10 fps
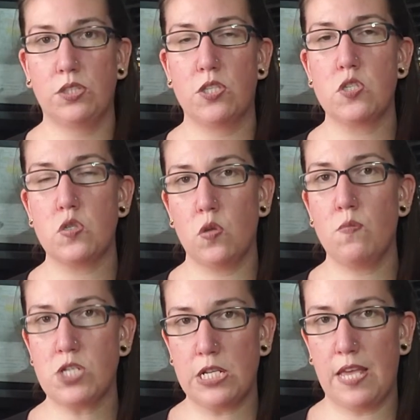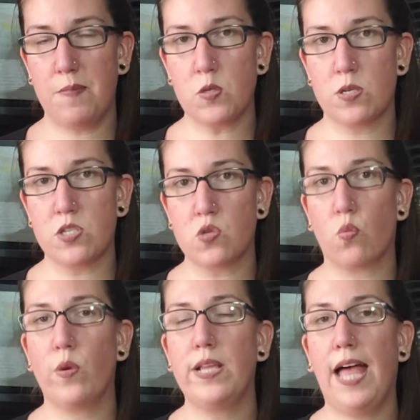So the Michel Thomas courses
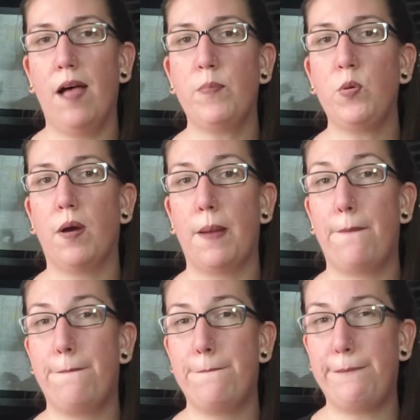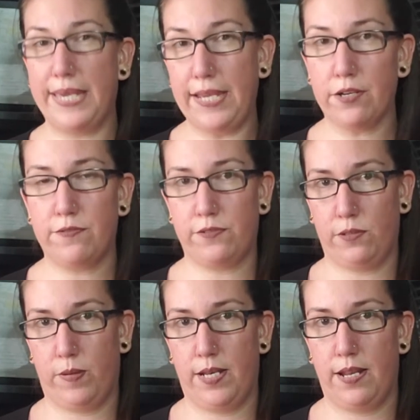will help you appear
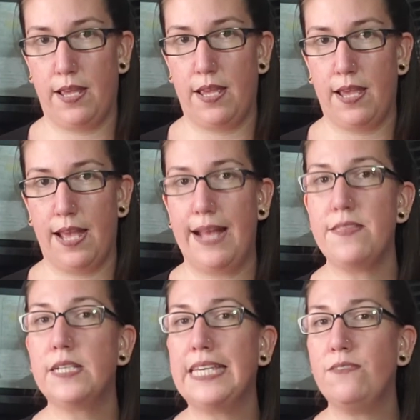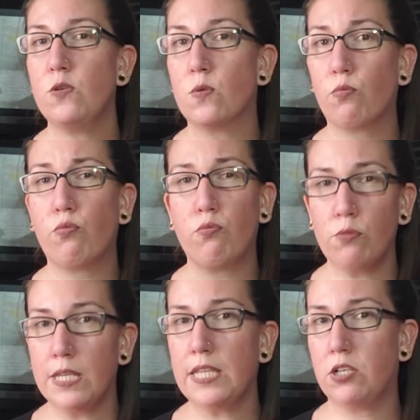fluent, and they'll give you a
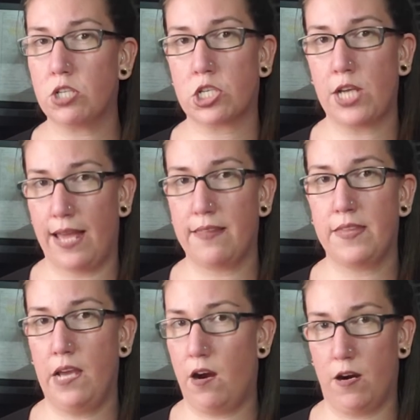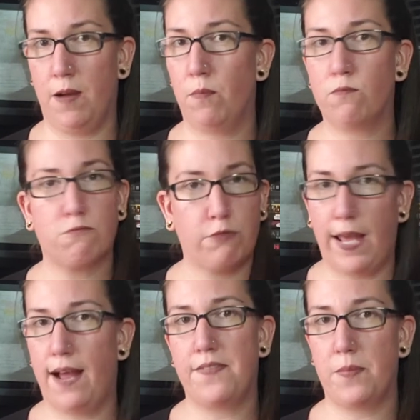really good shot in the arm
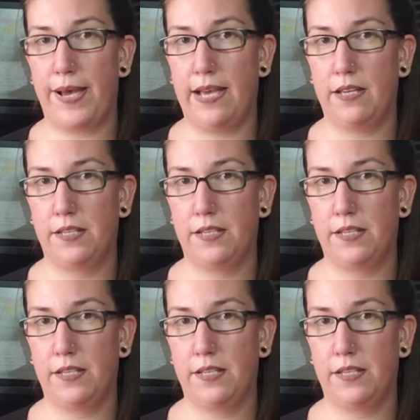right off the bat.